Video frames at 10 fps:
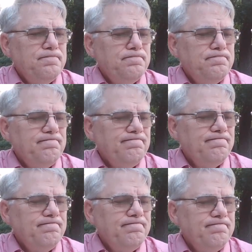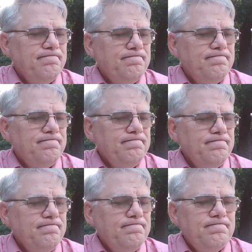
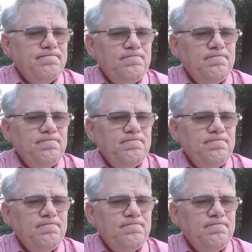Nobody speaks.